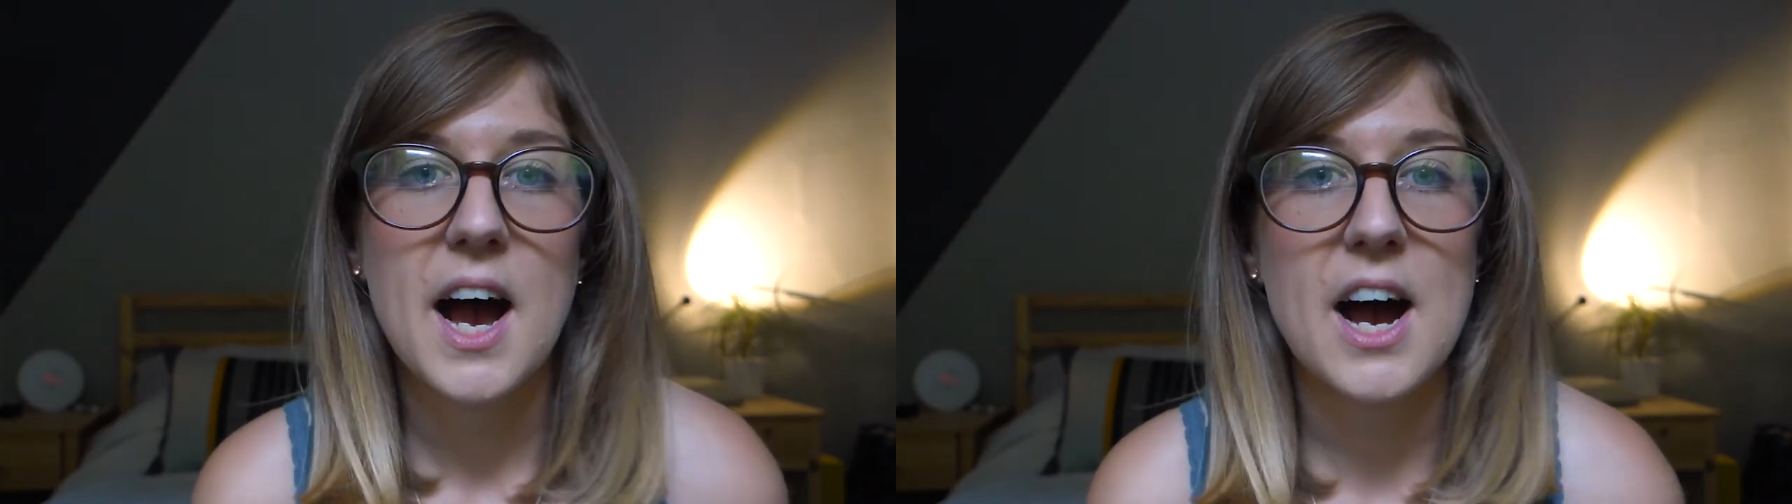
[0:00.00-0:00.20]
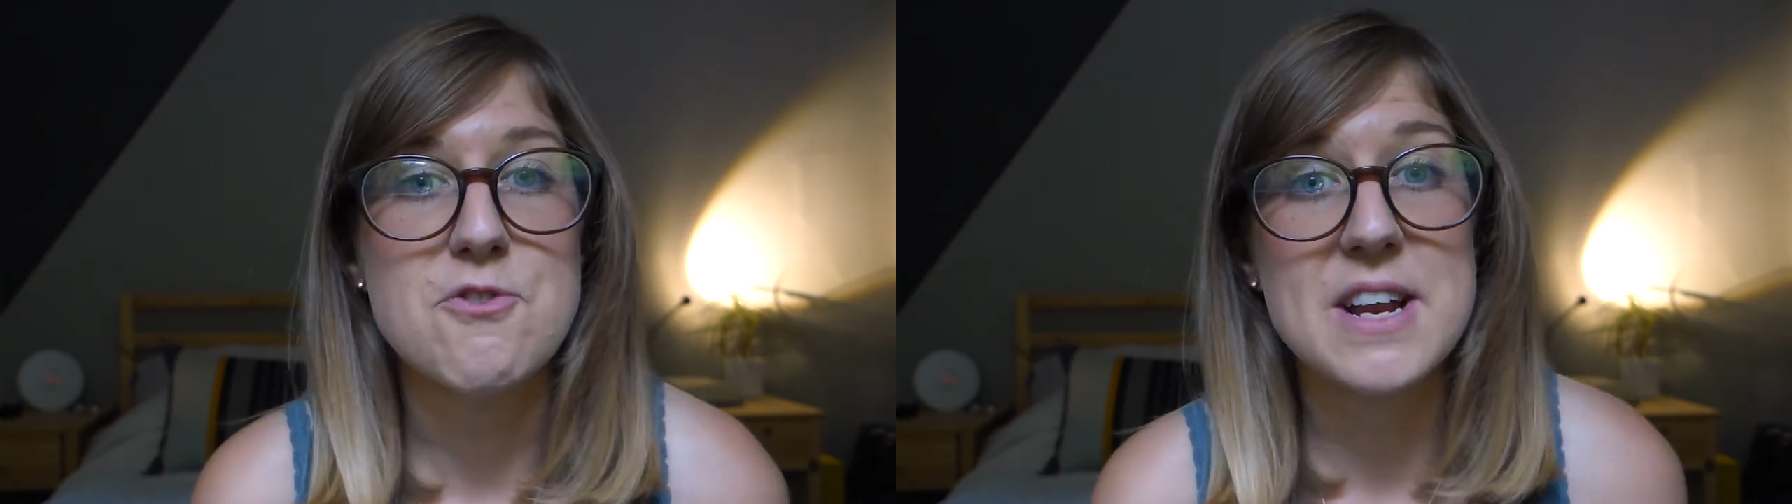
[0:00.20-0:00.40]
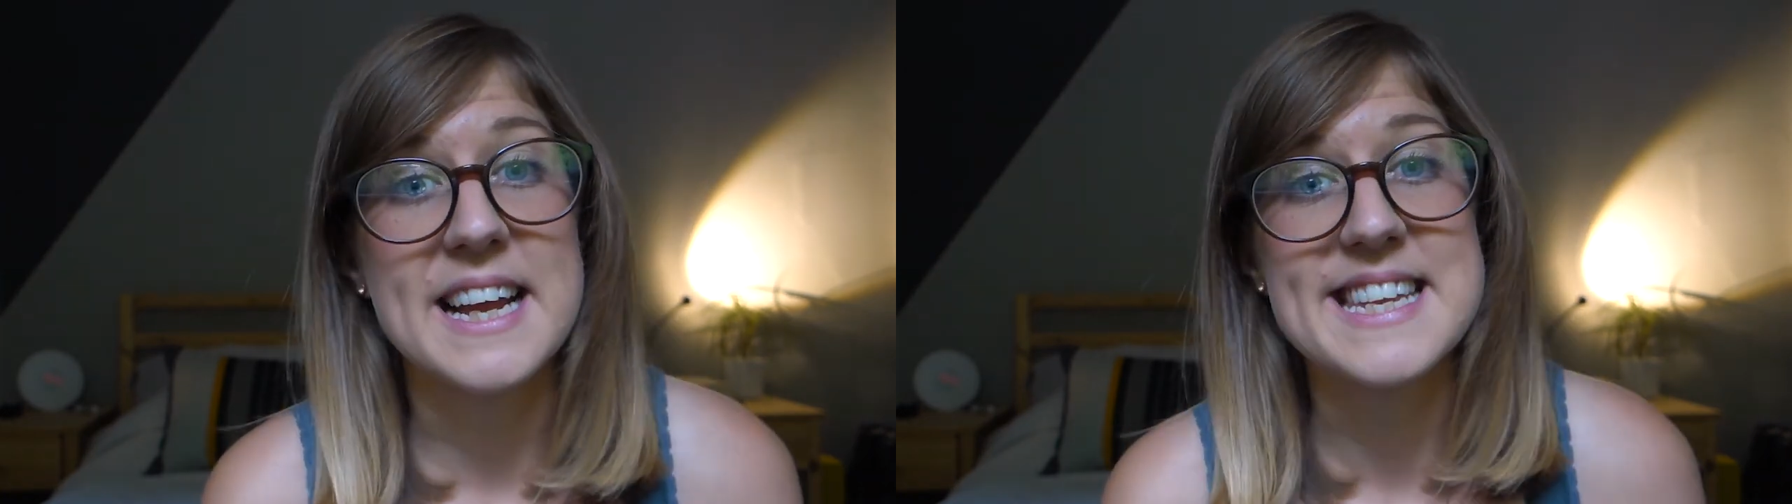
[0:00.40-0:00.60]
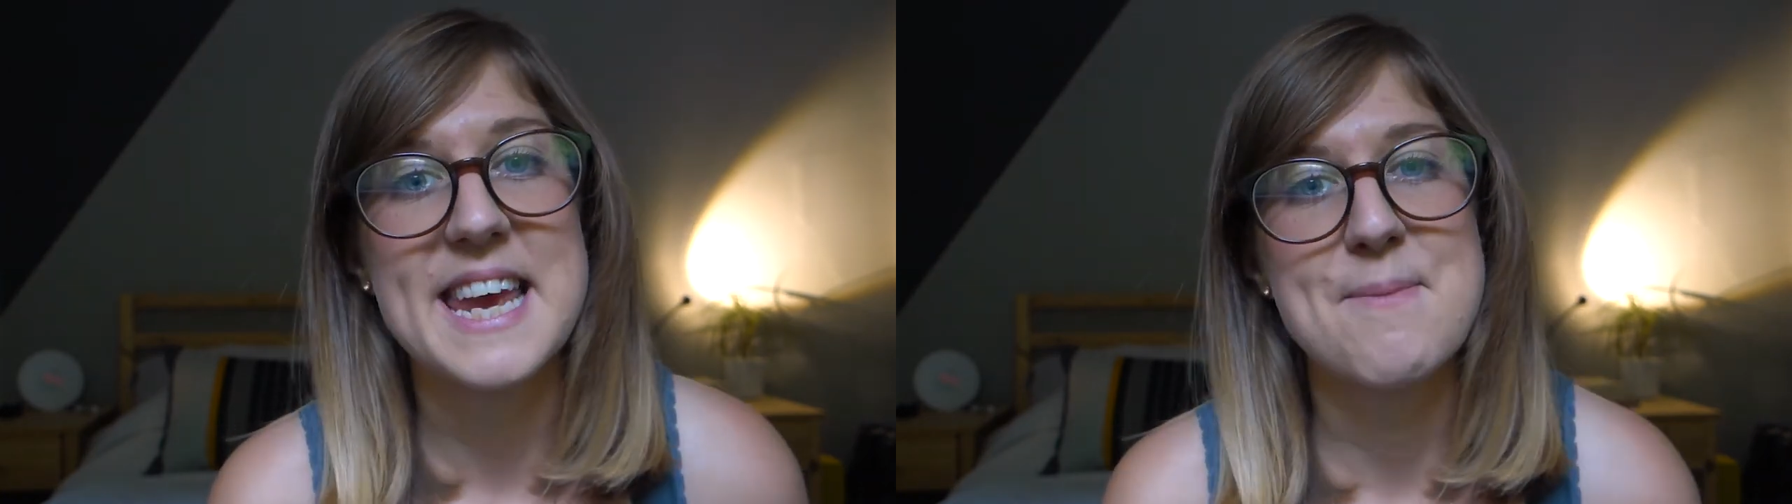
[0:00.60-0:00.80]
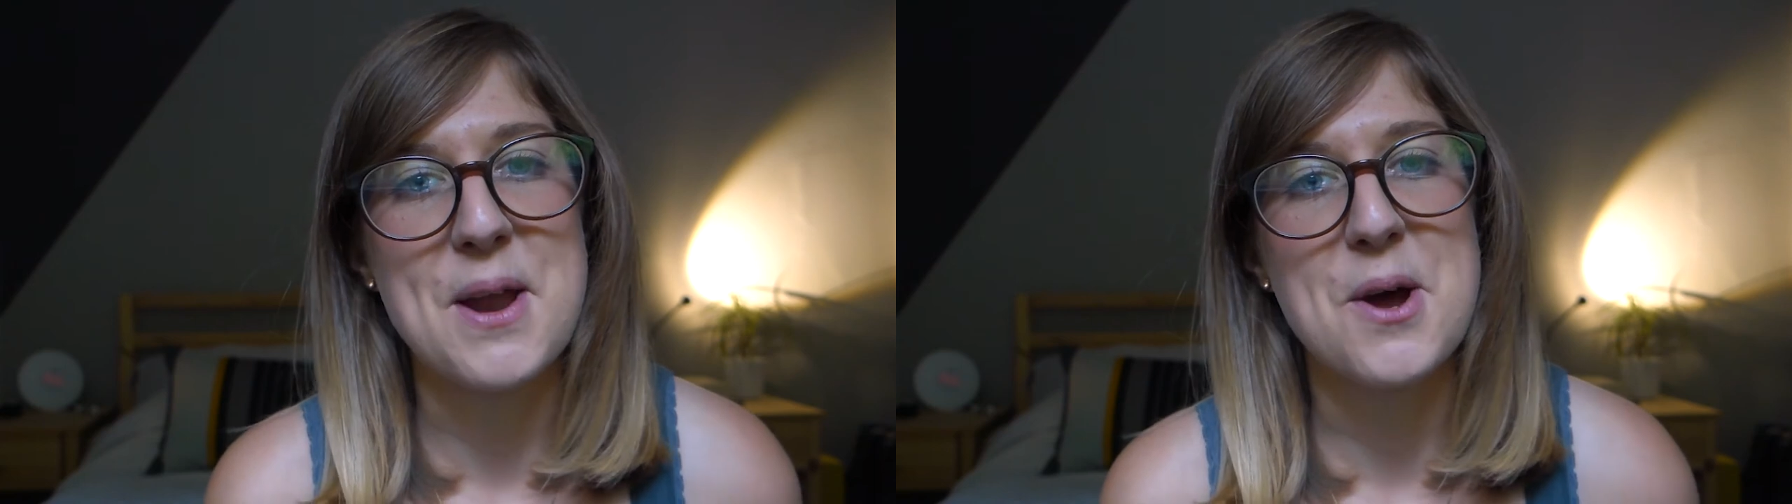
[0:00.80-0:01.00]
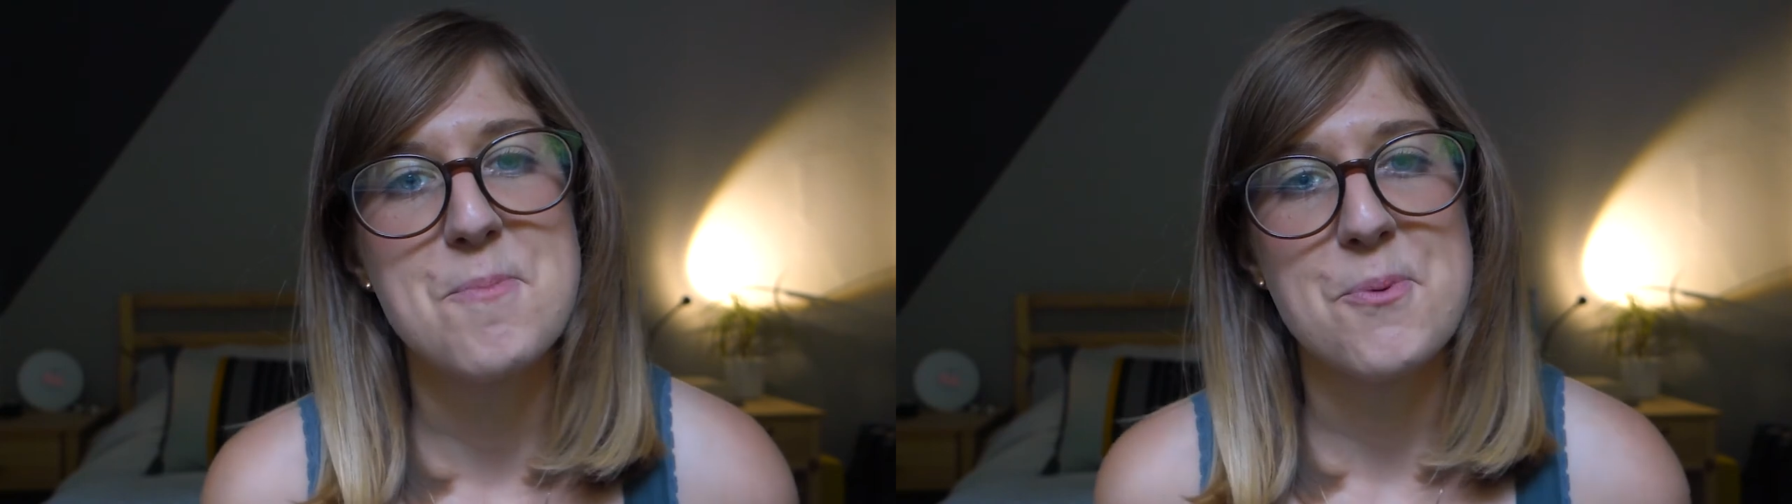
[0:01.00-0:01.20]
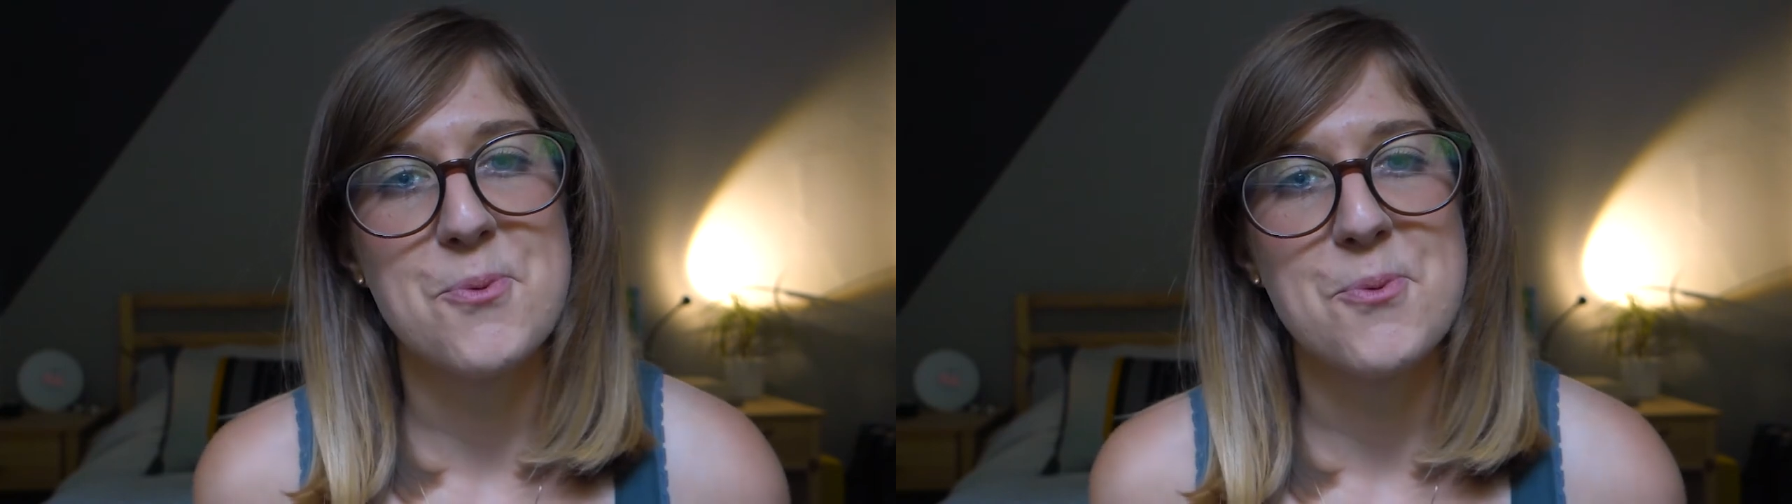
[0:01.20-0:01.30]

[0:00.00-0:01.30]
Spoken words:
I'd really like to keep that up